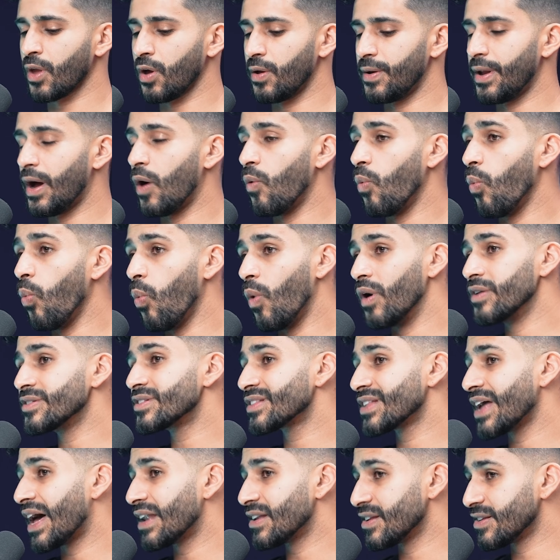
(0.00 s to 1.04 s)
Now,
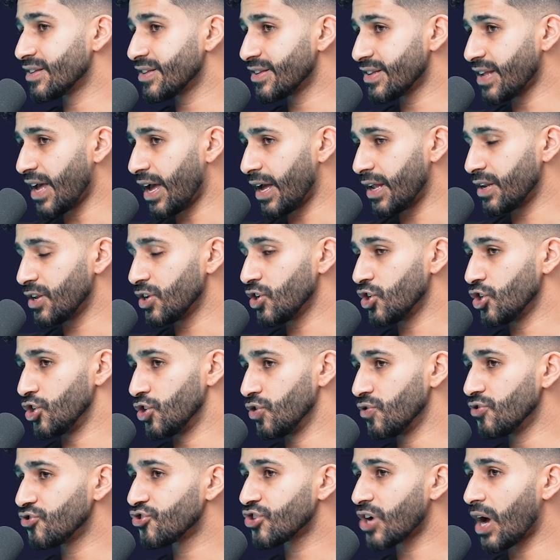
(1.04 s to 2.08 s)
once that is set,
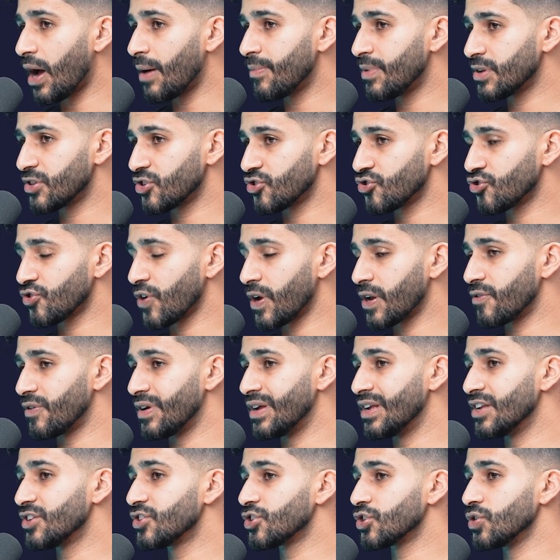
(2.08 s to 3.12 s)
your job as a
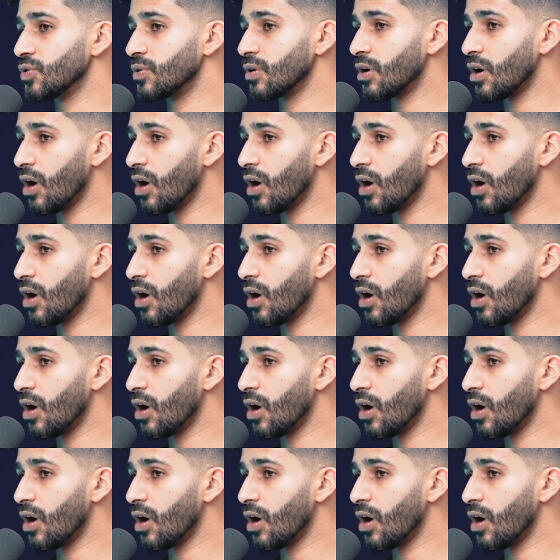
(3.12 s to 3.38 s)
trader is to